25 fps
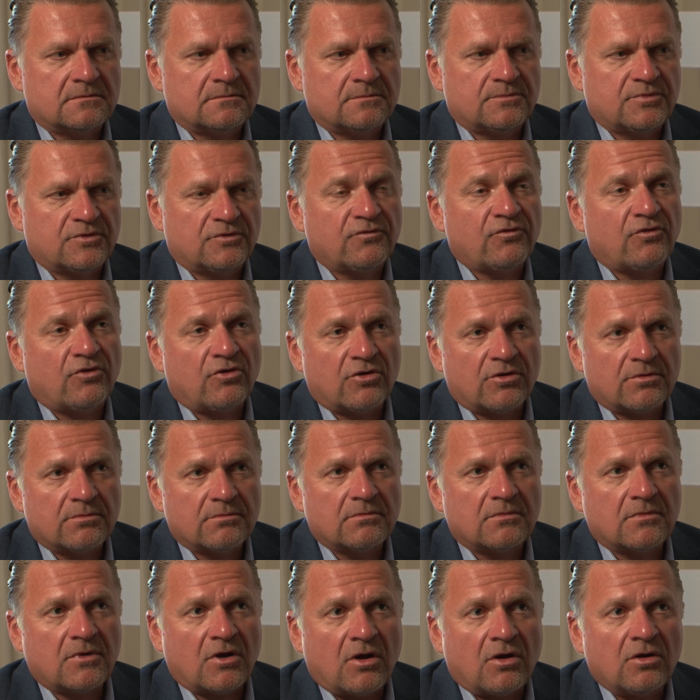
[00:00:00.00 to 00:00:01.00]

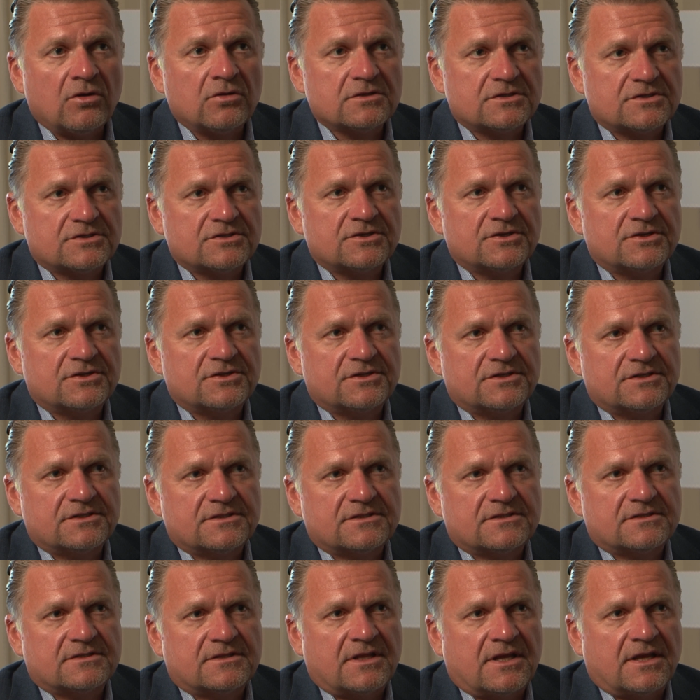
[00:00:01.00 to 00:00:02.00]
perform all
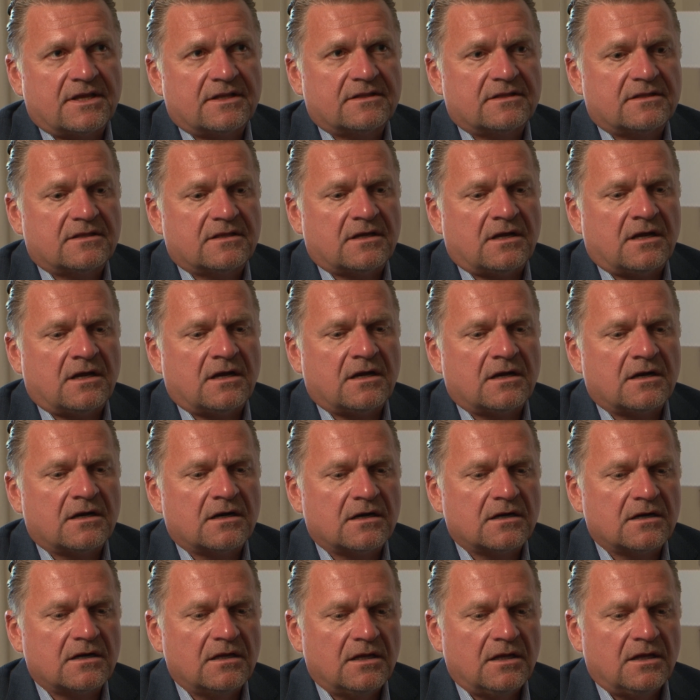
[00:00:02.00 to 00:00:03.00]
surgeries that
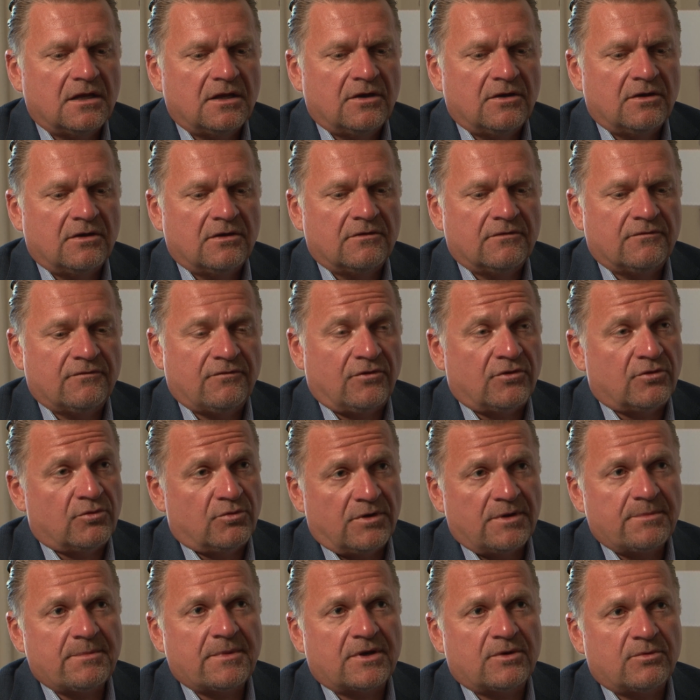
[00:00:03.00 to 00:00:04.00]
are for
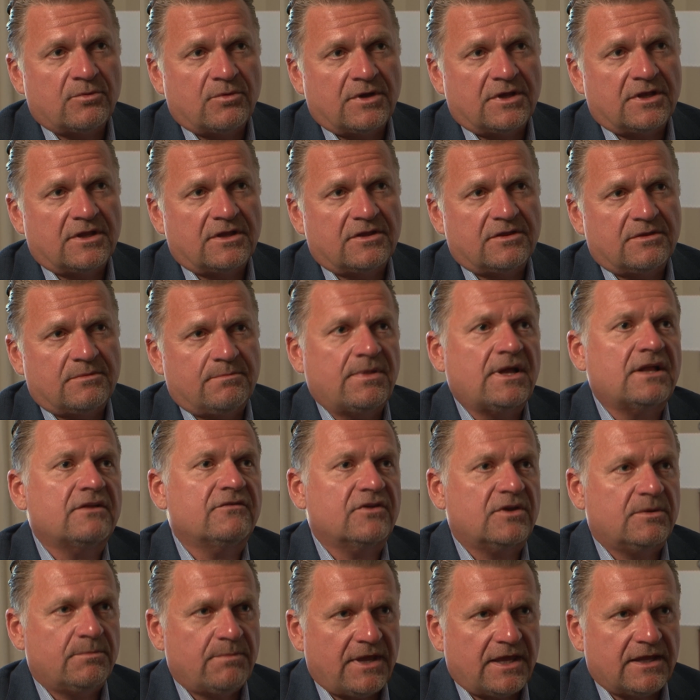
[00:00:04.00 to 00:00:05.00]
women with
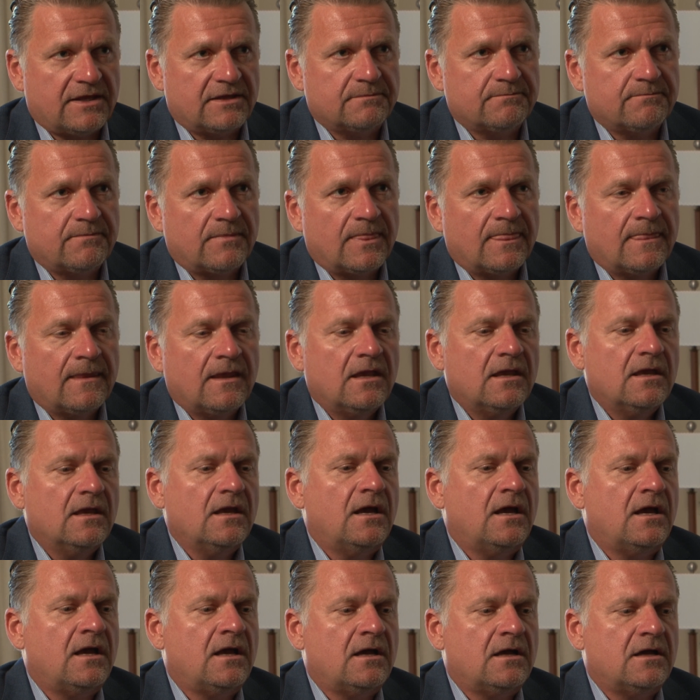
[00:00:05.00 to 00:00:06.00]
pelvic pain.
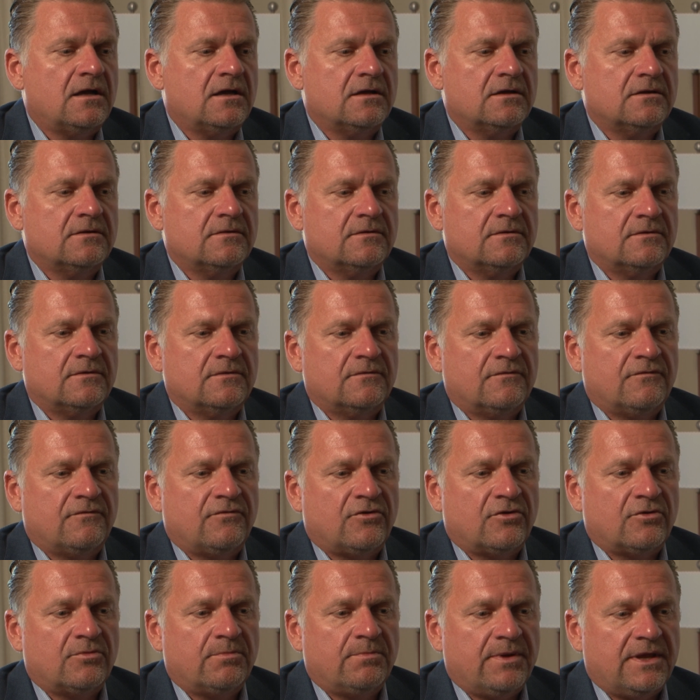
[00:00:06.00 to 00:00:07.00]

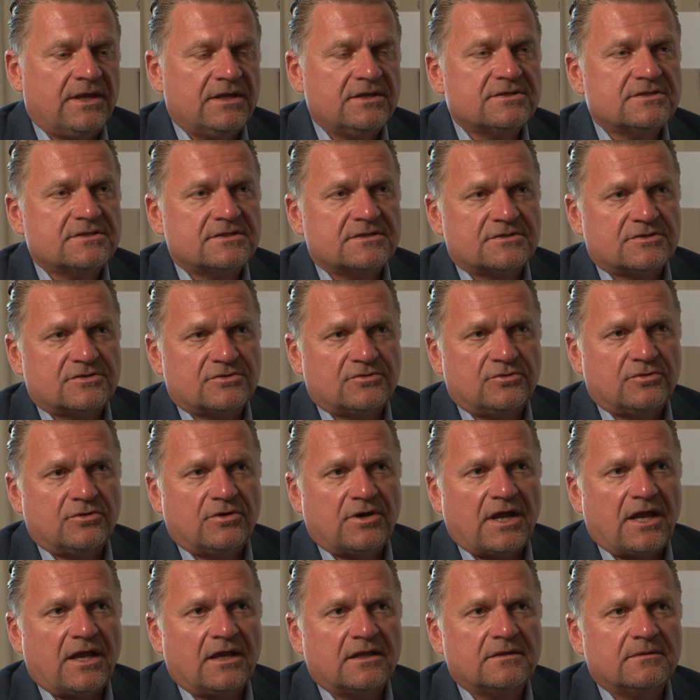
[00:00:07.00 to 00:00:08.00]
For patients who
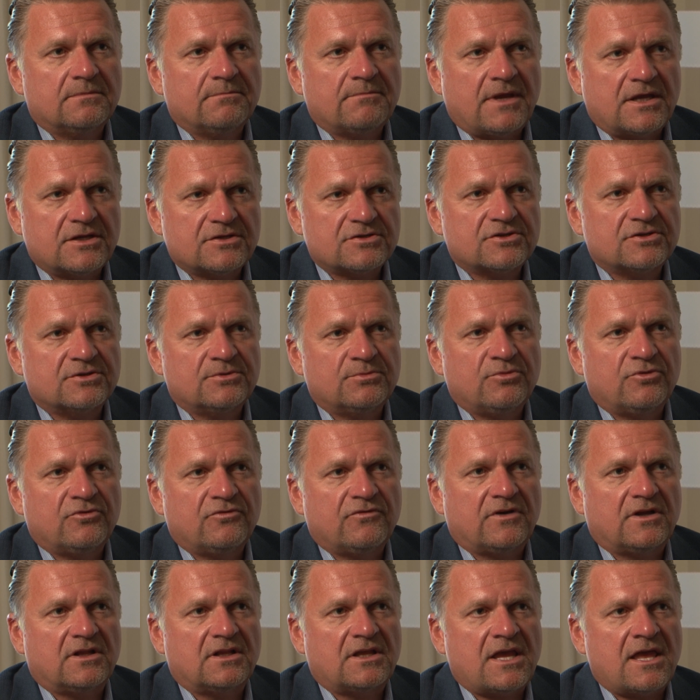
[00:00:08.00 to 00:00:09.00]
had mesh
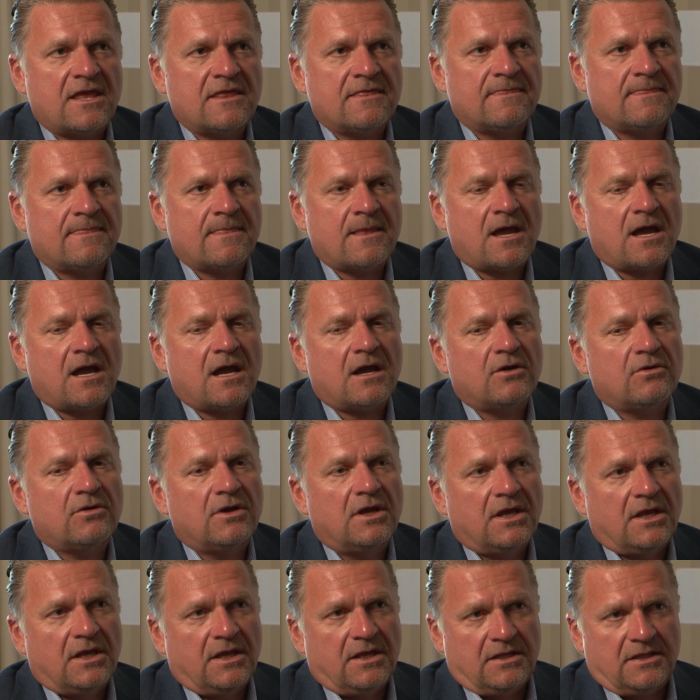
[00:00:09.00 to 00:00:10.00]
removal and now
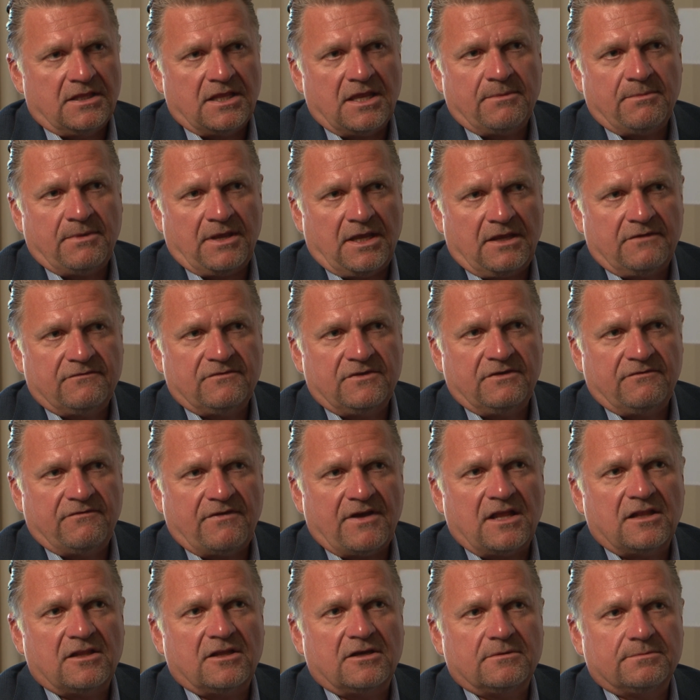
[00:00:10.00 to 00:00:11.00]
they may have
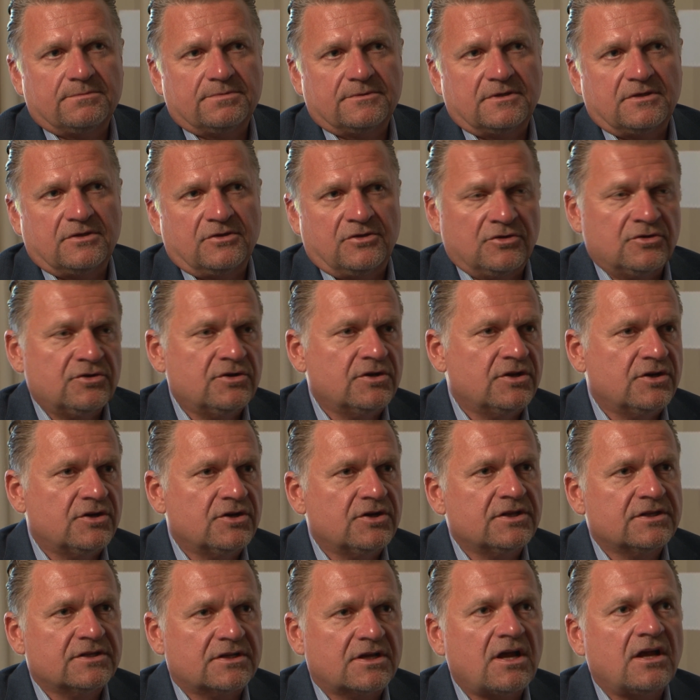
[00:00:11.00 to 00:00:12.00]
developed
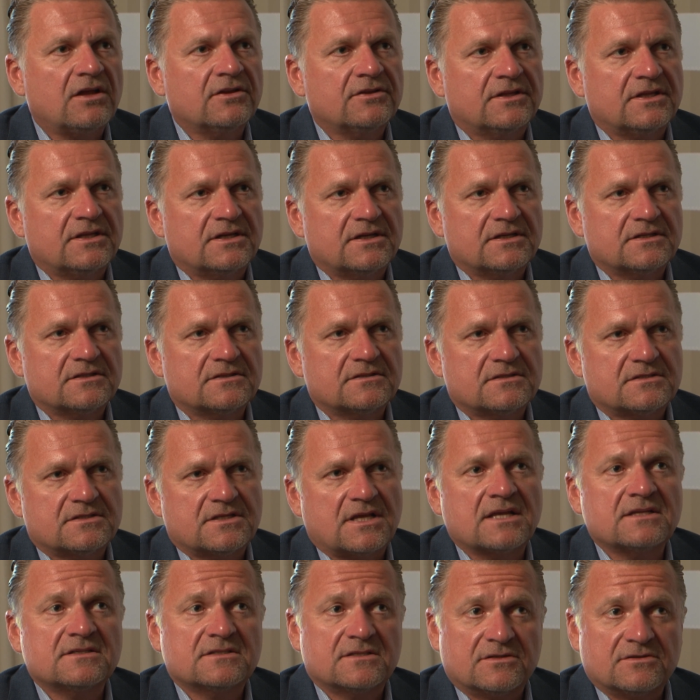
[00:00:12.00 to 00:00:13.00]
urinary incontinence
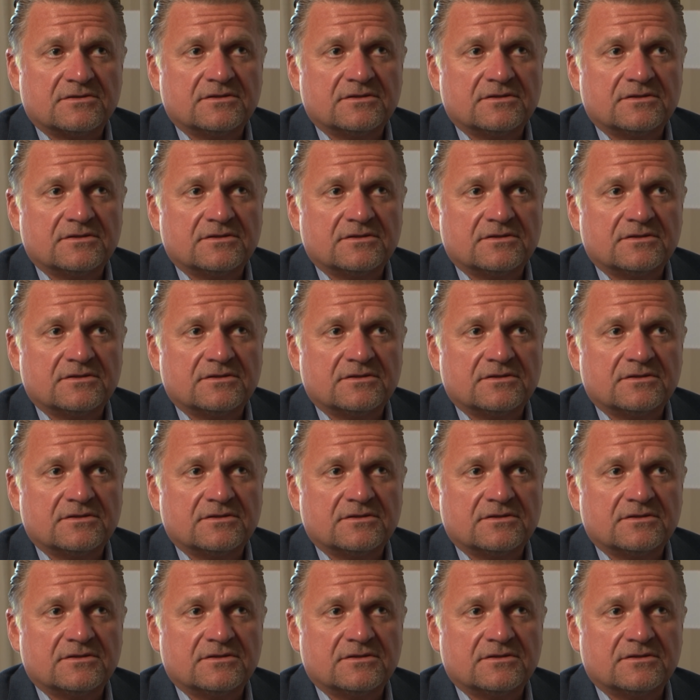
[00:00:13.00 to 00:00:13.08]
as a